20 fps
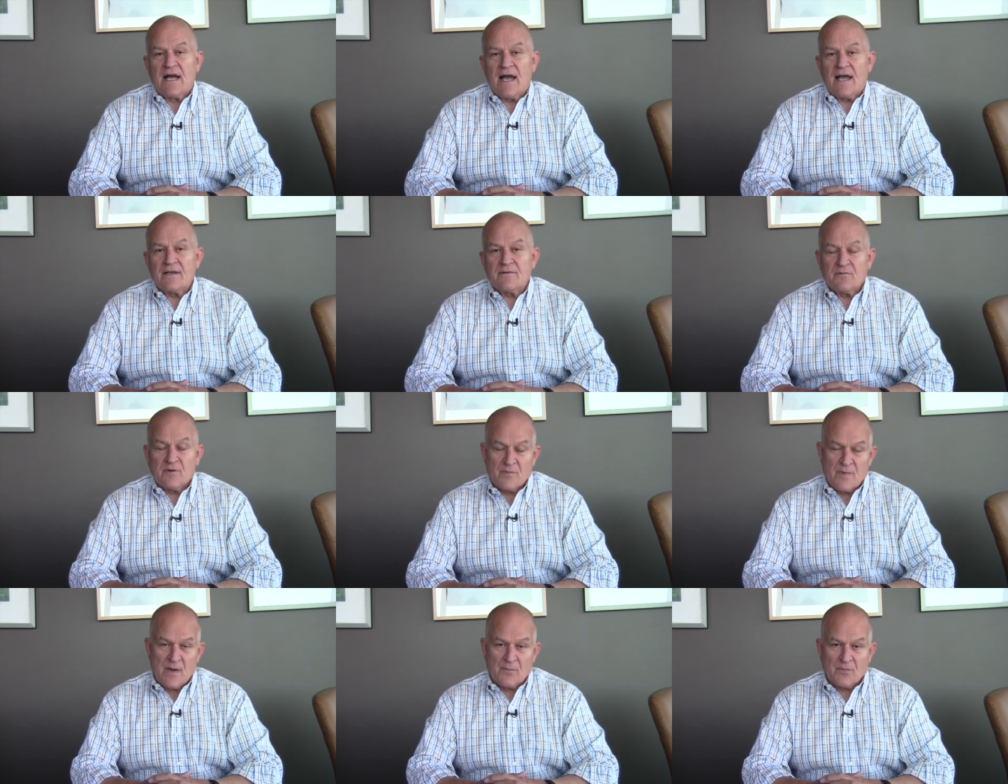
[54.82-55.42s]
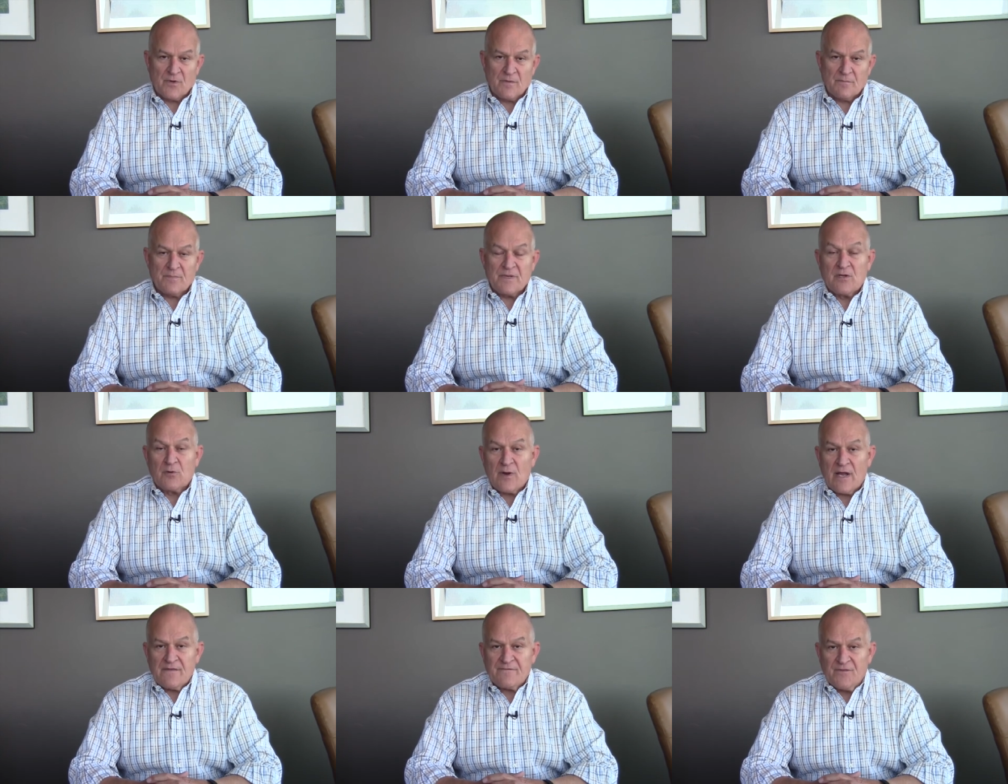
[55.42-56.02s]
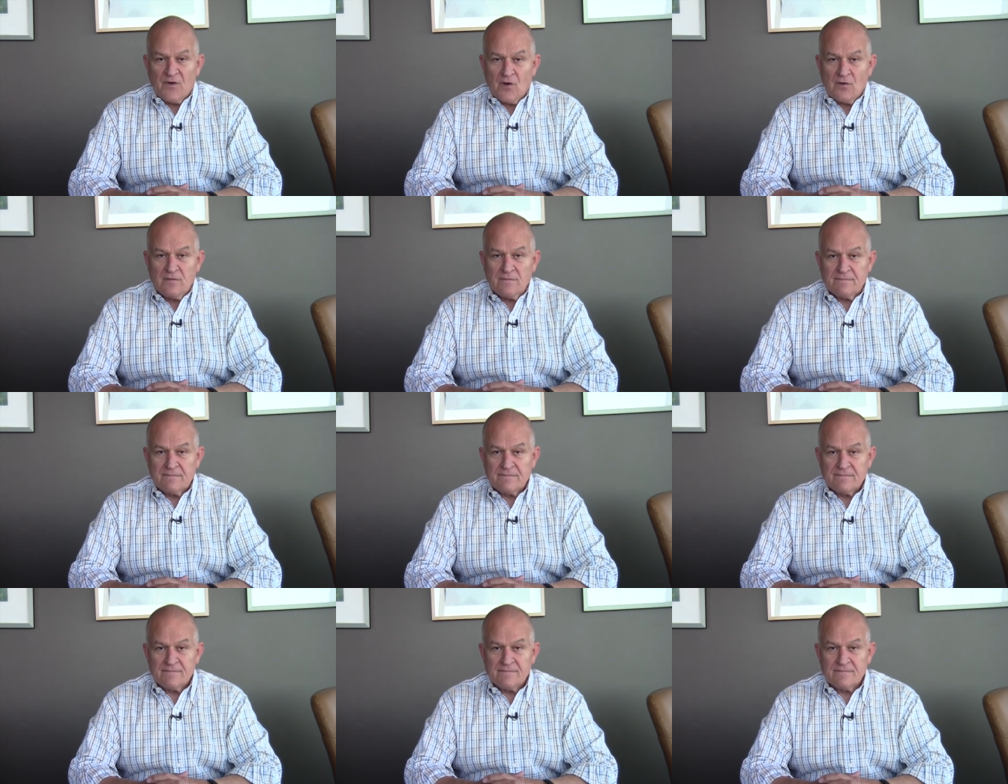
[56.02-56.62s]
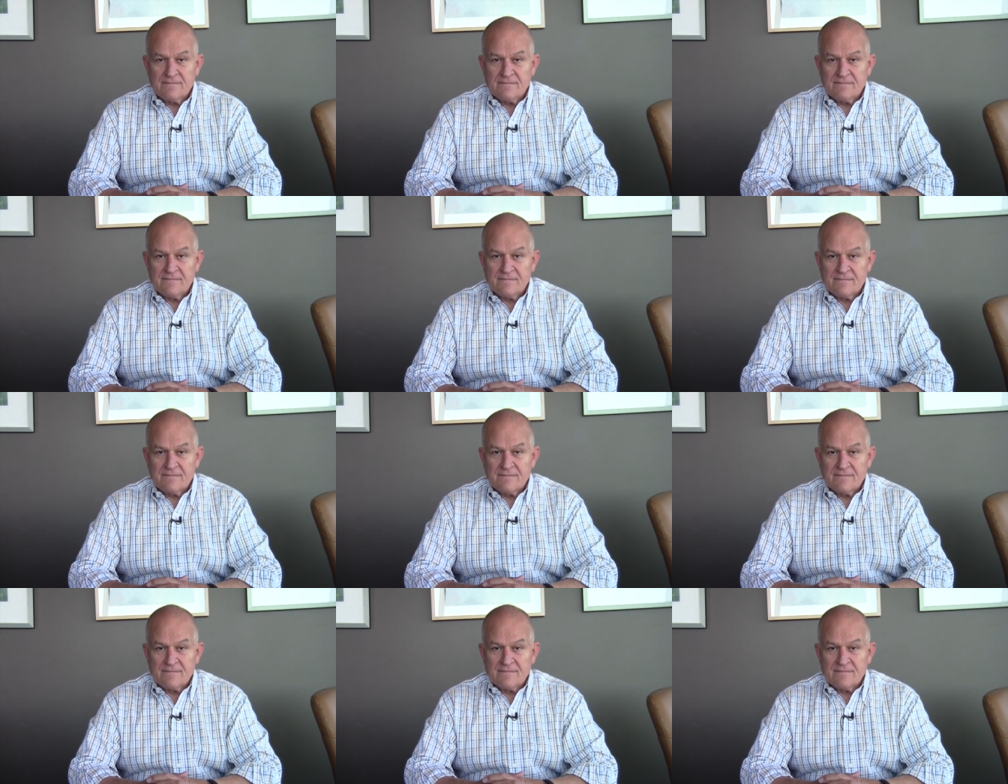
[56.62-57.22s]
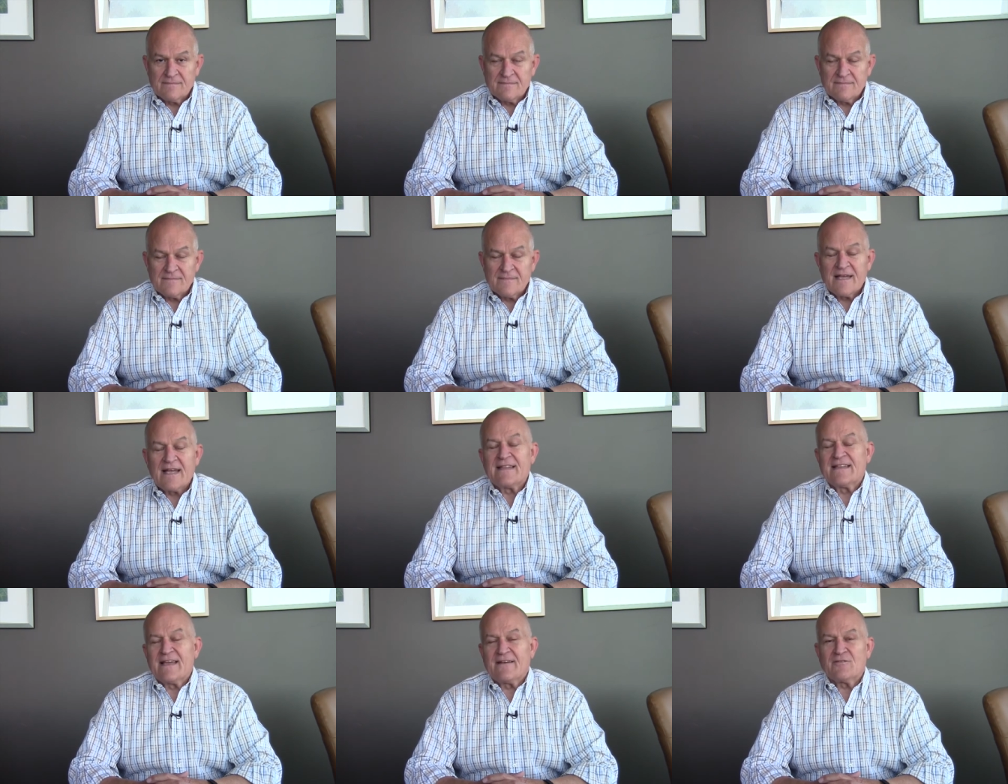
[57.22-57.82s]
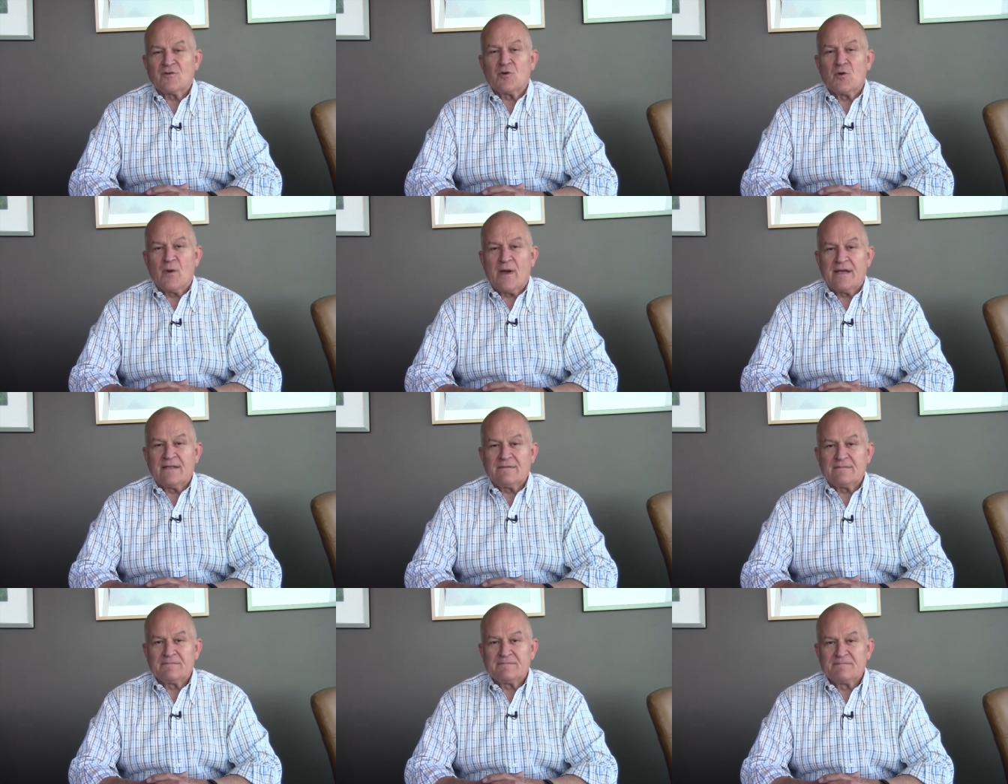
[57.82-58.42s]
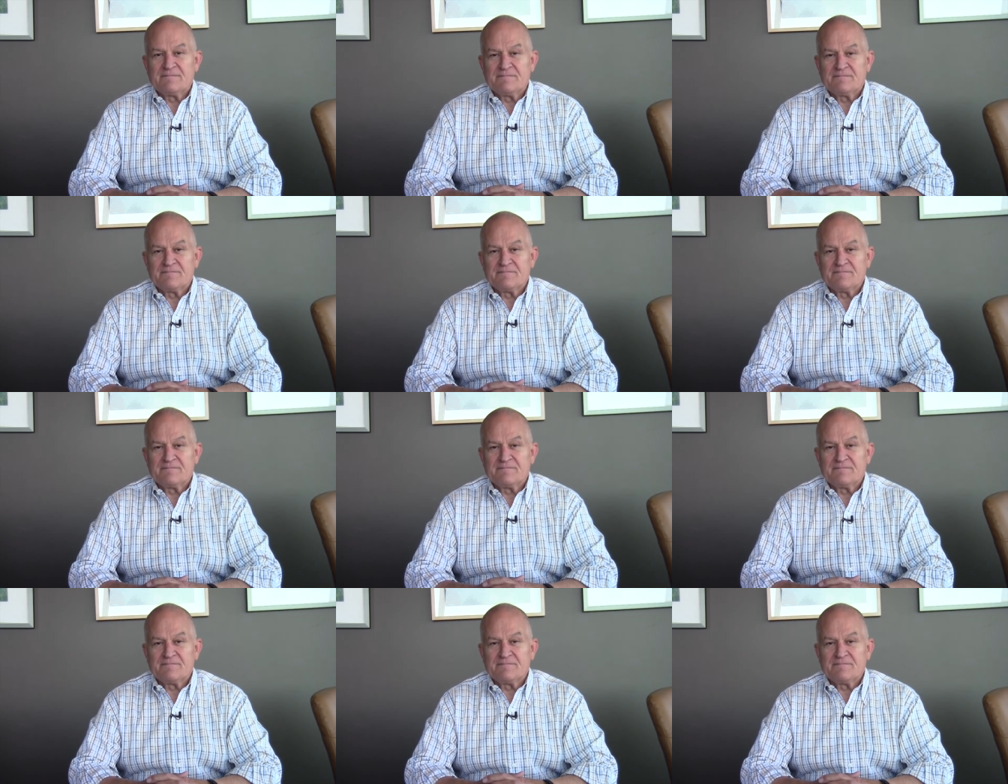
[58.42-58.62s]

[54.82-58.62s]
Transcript: Guy. Remember, be grateful and never quit.